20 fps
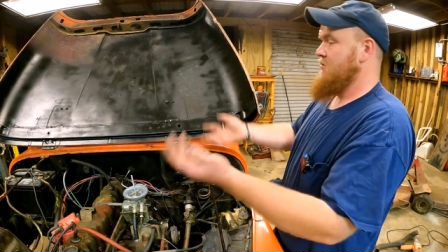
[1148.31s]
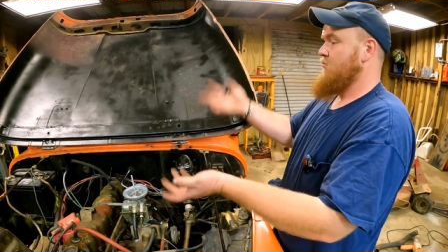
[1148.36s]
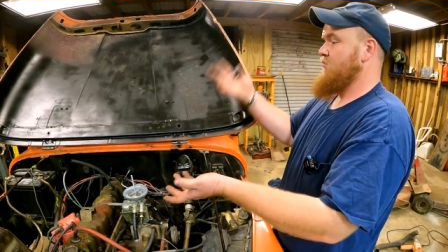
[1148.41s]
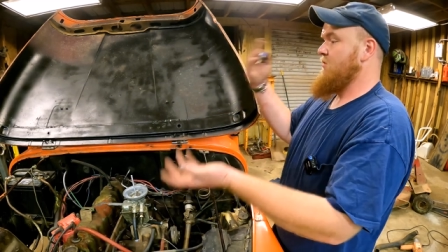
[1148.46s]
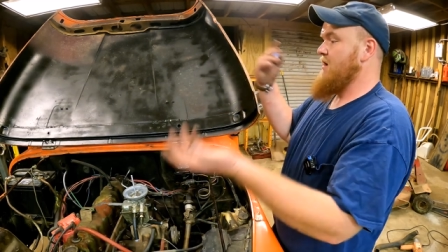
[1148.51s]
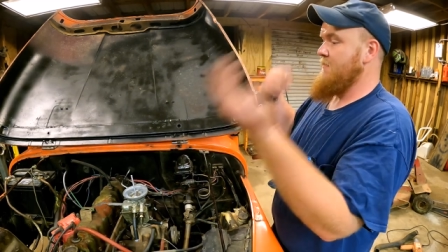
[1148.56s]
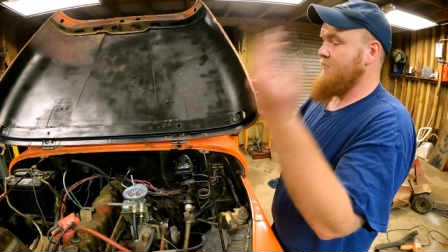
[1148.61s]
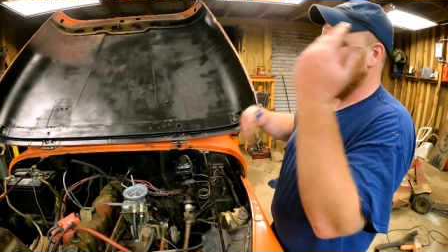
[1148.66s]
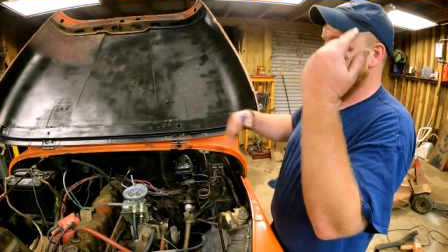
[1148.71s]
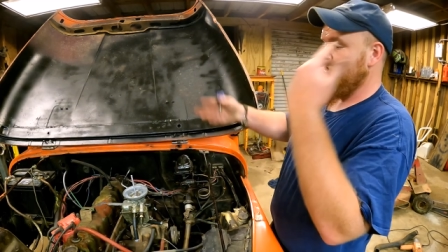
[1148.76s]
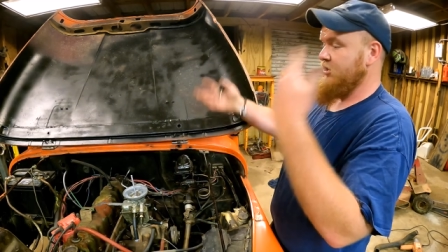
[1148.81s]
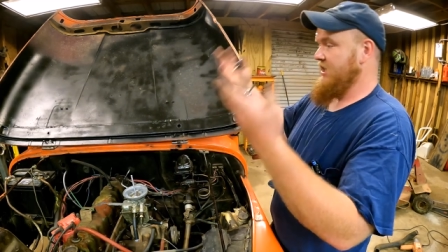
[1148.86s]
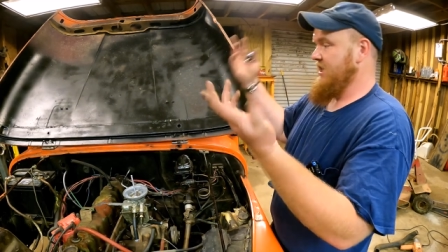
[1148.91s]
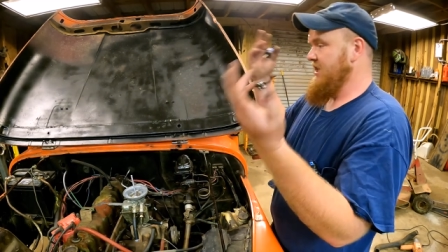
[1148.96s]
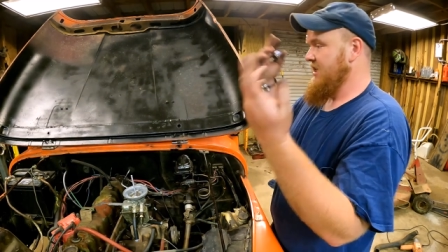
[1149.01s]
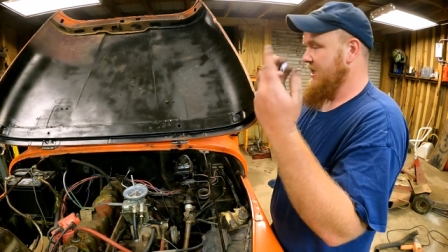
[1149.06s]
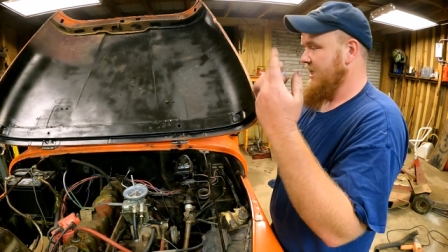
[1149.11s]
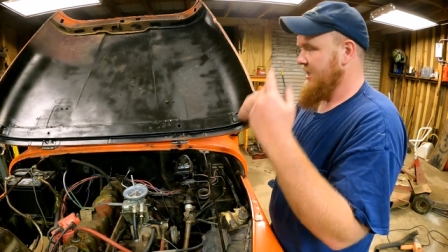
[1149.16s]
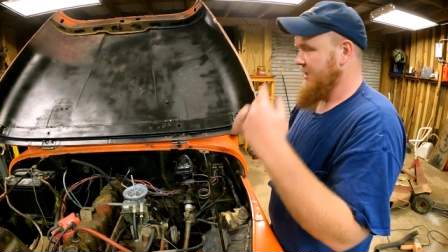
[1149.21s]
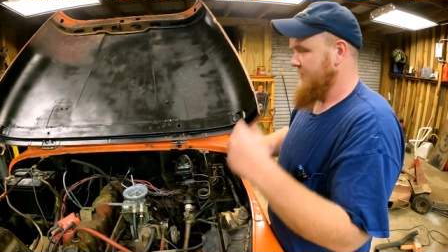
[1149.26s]

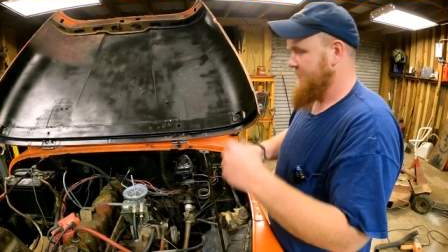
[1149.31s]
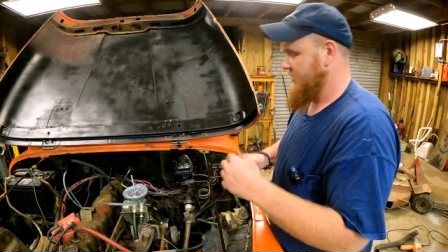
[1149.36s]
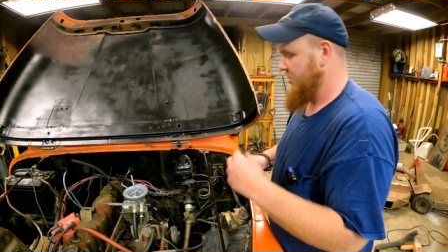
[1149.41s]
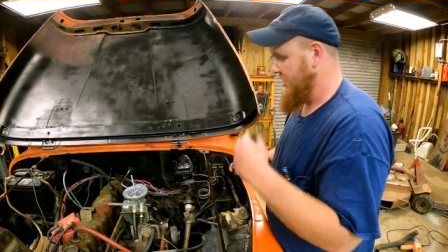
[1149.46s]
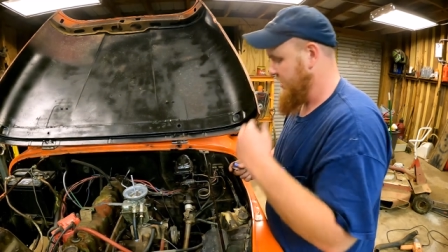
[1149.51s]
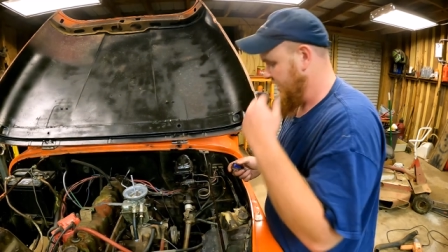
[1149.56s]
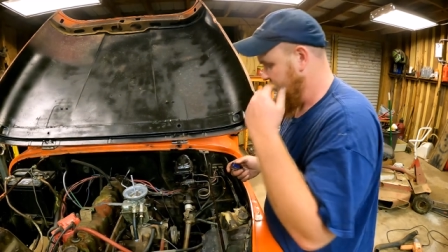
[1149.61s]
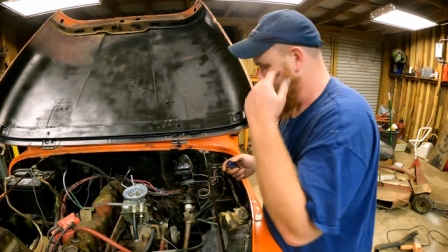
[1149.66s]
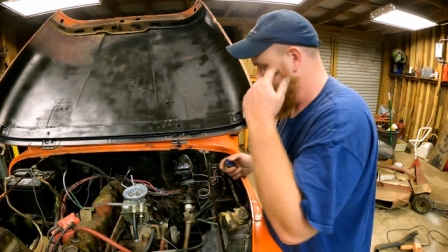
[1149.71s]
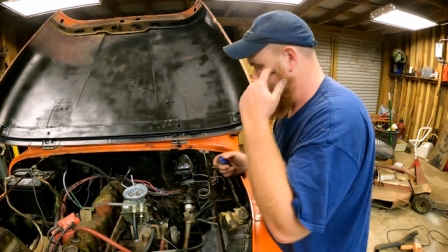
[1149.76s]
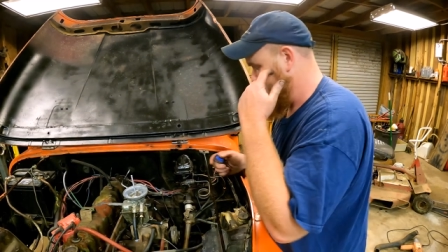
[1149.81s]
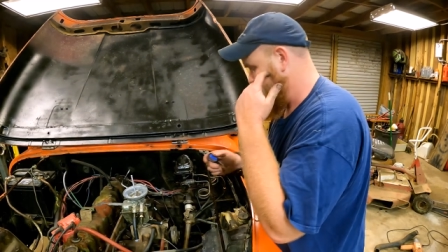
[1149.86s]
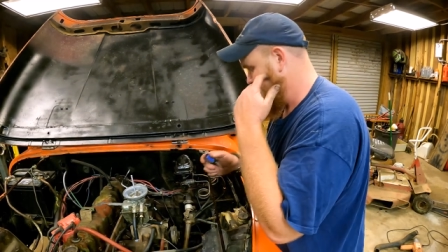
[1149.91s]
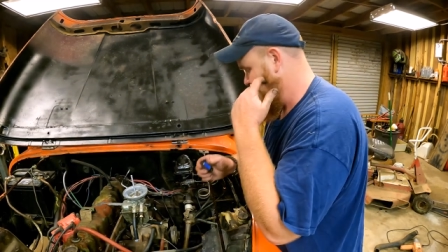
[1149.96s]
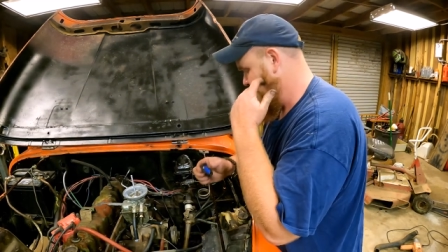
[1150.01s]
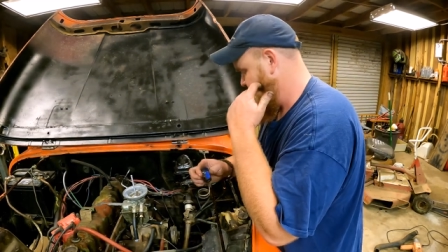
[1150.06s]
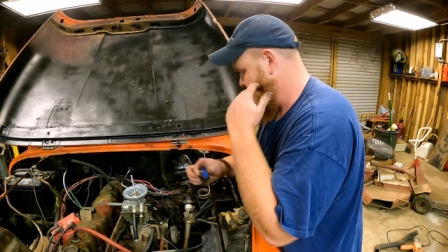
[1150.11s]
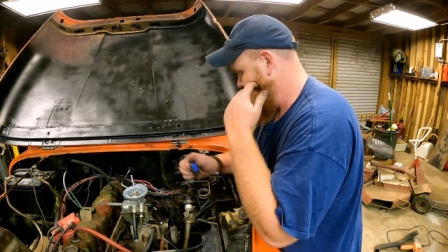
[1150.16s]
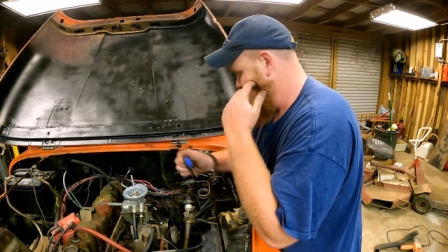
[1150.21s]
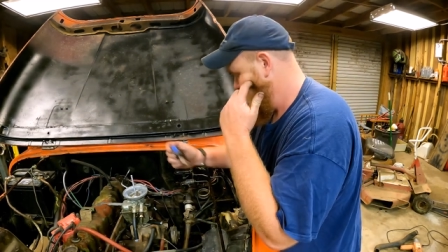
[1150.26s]
represent AMC for what it's